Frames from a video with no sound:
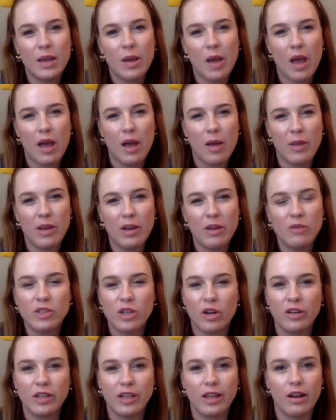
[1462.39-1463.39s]
And it was
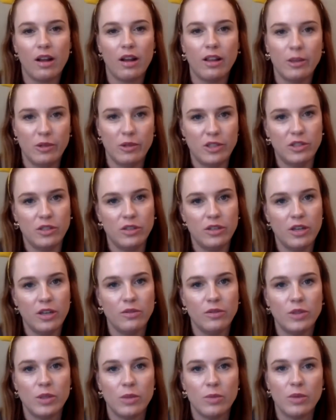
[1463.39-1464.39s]
hard to get a Hollywood
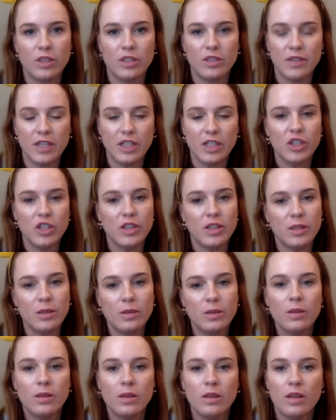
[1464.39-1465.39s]
Studios reservation,
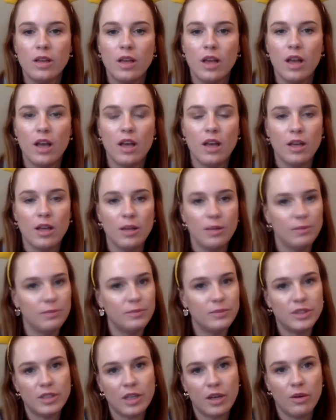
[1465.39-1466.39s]

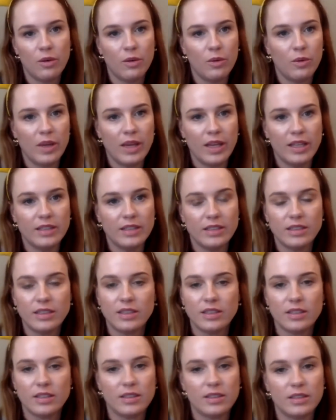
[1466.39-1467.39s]
so
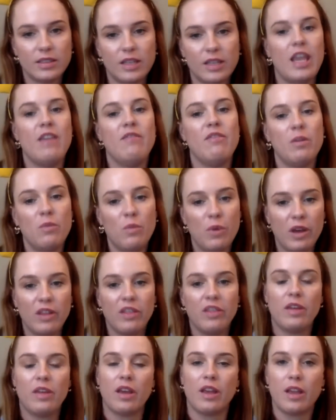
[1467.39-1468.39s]
it's even
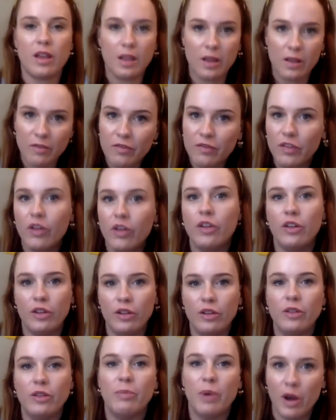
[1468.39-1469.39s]
with
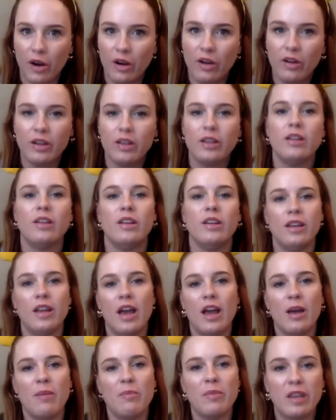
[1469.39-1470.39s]
full park,
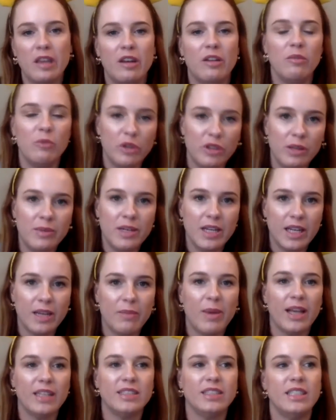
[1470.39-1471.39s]
with limited
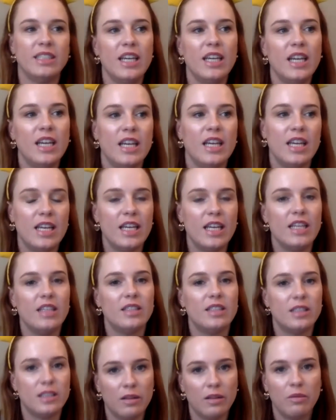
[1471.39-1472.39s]
capacity,
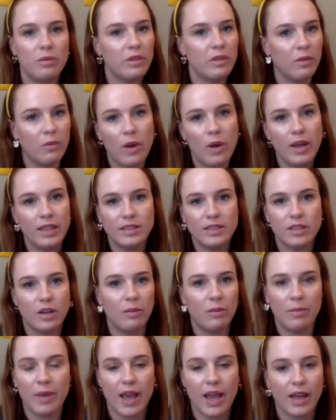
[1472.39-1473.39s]
it's the waits
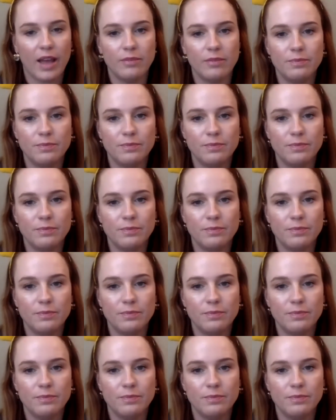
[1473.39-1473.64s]
aren't bad.